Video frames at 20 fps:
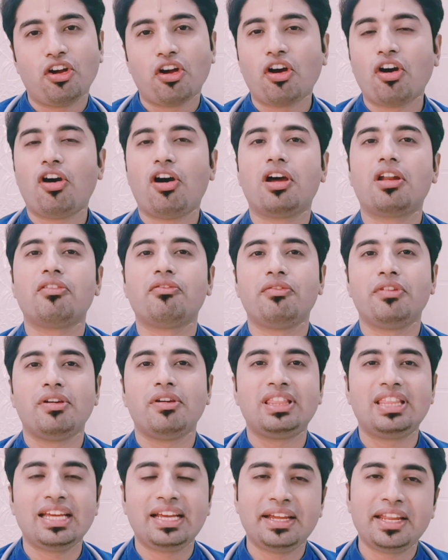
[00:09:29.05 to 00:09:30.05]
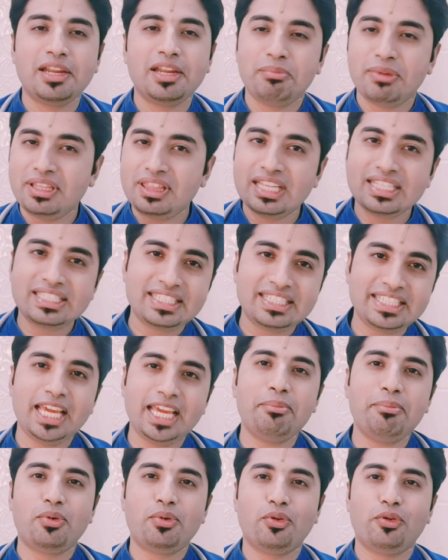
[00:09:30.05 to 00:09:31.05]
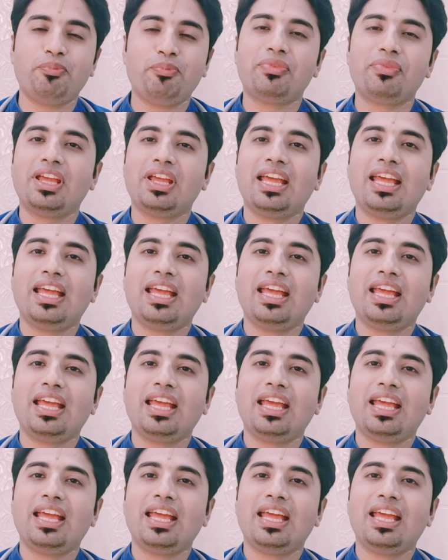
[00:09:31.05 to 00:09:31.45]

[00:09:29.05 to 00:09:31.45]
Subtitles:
or with the crib in the same room,